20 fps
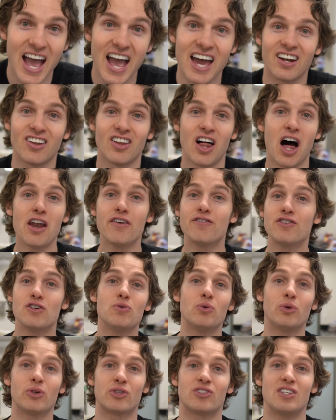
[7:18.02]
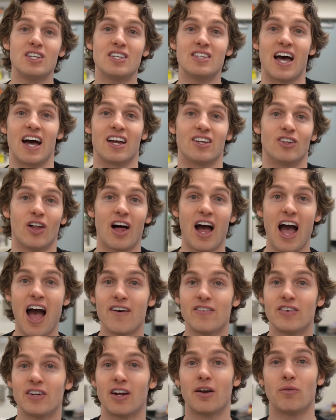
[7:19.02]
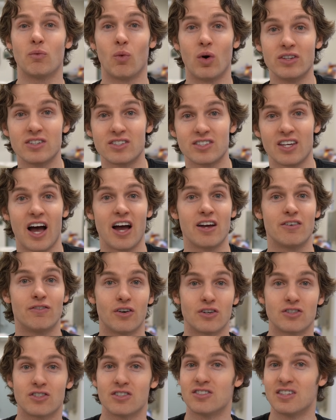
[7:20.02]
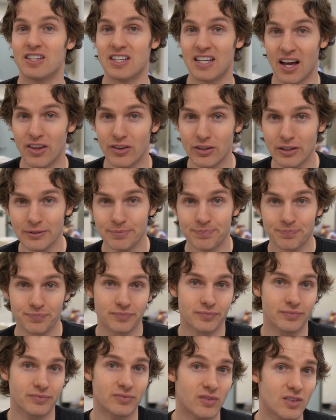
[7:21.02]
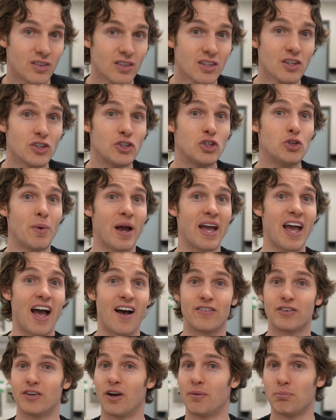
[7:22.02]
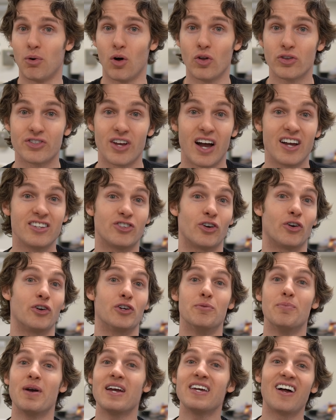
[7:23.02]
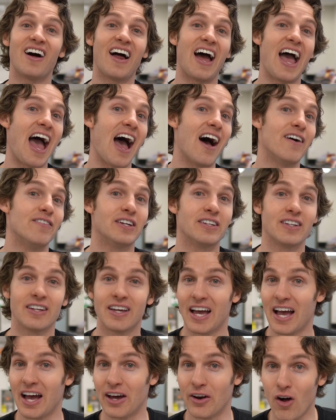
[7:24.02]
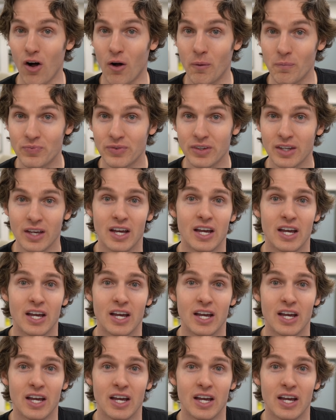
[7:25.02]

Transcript: And a lot of you will see that. You'll have it on one side versus the other. You may have it on both sides, or you may not have it at all.